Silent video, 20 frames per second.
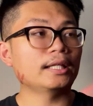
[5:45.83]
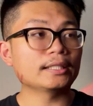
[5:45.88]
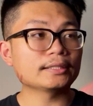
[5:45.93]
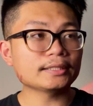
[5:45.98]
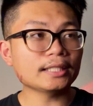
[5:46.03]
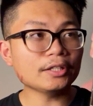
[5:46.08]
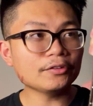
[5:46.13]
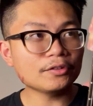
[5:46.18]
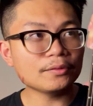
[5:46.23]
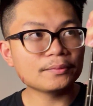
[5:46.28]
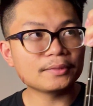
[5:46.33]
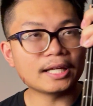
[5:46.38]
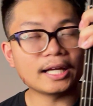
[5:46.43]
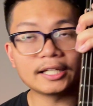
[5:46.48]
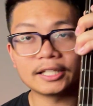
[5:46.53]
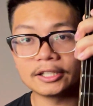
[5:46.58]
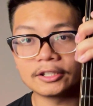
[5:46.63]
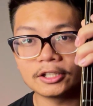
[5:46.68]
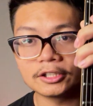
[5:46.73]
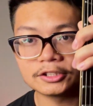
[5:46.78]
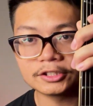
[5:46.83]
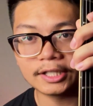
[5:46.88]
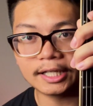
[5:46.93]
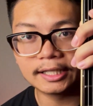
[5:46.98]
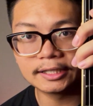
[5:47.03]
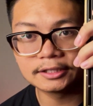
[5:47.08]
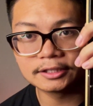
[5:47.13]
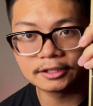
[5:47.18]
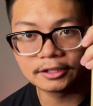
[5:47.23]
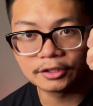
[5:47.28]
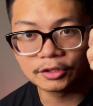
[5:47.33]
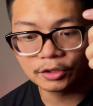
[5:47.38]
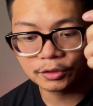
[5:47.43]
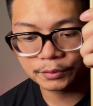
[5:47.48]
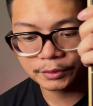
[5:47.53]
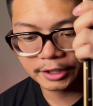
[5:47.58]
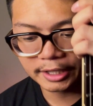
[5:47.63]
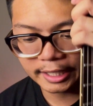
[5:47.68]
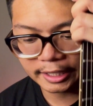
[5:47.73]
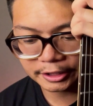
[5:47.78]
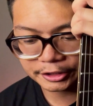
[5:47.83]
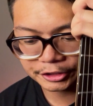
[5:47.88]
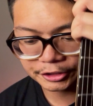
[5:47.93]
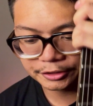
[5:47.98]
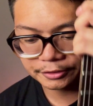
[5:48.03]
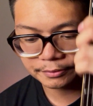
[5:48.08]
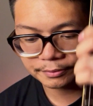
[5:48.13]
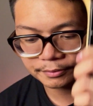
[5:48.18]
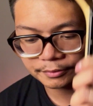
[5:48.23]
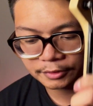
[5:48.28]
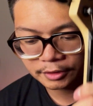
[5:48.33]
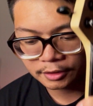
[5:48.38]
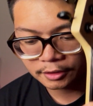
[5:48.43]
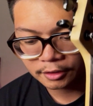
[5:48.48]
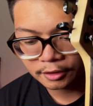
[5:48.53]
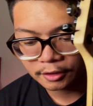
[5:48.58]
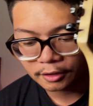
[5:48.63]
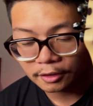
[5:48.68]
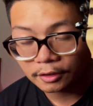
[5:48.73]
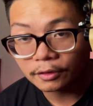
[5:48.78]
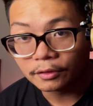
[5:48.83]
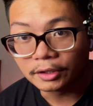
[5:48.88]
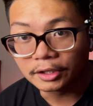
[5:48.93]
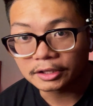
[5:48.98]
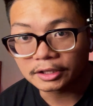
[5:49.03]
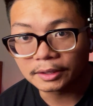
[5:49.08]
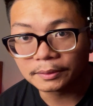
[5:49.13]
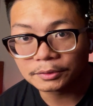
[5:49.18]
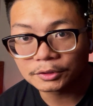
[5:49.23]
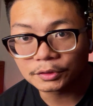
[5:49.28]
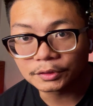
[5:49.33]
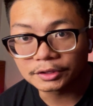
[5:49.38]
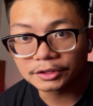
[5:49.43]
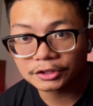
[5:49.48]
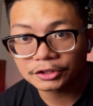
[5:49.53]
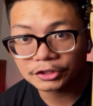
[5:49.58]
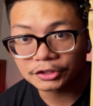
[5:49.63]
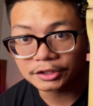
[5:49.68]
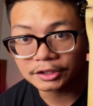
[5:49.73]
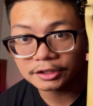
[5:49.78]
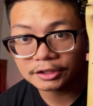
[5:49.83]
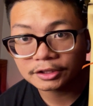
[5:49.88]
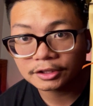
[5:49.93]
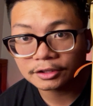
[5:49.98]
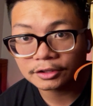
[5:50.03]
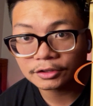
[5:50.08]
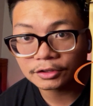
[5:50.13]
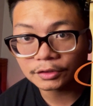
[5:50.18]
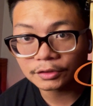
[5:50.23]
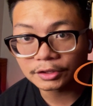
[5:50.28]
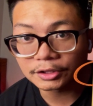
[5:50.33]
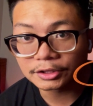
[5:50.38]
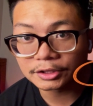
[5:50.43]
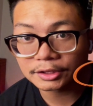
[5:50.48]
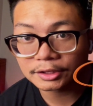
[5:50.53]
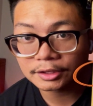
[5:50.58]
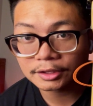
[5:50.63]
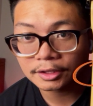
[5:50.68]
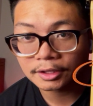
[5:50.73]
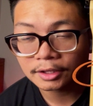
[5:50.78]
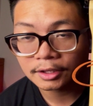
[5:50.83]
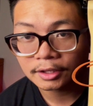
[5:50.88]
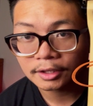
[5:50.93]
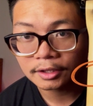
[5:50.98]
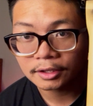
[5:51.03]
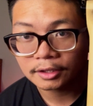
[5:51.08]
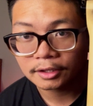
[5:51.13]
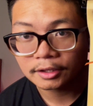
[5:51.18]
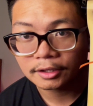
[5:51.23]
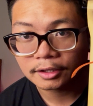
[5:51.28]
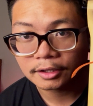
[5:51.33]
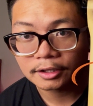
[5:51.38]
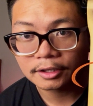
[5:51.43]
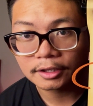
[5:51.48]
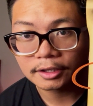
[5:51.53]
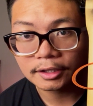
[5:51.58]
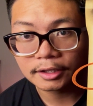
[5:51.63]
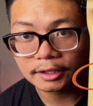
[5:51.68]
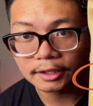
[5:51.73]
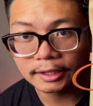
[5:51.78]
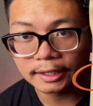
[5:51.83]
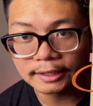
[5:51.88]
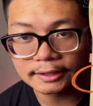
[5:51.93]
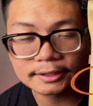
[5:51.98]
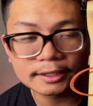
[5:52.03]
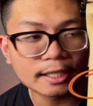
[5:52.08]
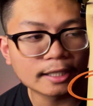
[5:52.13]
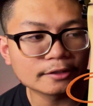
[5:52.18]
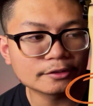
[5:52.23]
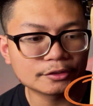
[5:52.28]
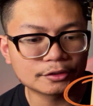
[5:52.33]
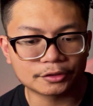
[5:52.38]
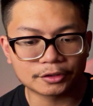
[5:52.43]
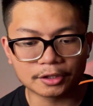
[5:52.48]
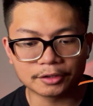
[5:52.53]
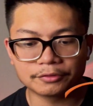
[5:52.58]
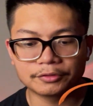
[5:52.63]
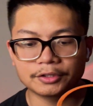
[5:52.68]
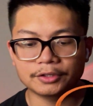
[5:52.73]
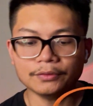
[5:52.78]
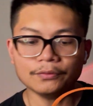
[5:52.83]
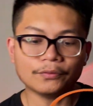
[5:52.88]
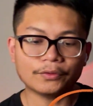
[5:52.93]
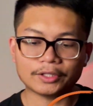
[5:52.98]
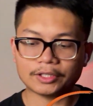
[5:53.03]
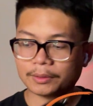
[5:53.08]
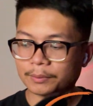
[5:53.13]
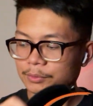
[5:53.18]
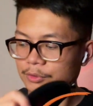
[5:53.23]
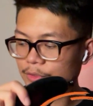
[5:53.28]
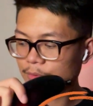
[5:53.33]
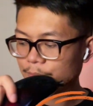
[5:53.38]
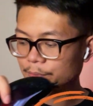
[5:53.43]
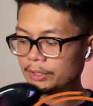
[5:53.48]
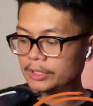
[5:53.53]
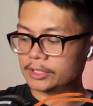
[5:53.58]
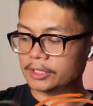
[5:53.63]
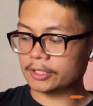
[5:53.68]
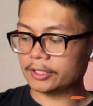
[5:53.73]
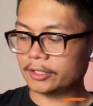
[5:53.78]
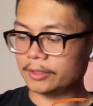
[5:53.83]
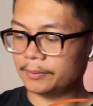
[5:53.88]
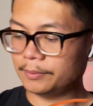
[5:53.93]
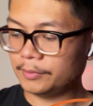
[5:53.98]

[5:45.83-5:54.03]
aside from that, it also has a lower action when it comes to its strings, so there's less height to cover when it comes to pressing them.